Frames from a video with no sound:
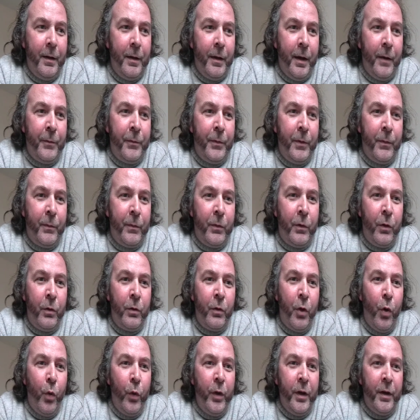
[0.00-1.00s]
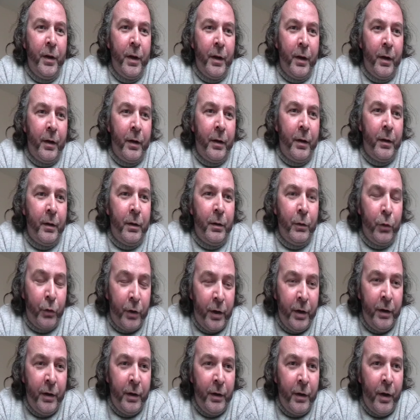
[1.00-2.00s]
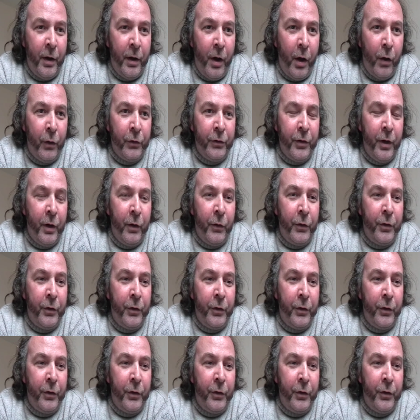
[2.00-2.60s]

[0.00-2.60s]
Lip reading: If you're going at looking at all